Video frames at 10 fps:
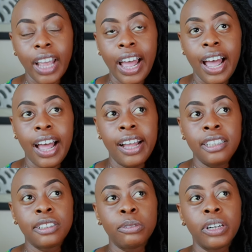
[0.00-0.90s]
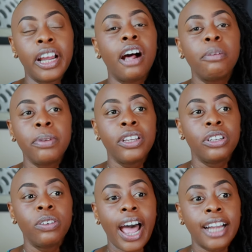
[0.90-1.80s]
and we're helping
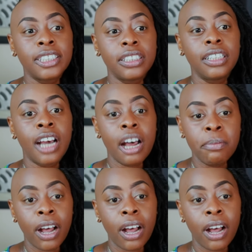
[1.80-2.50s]
you actually come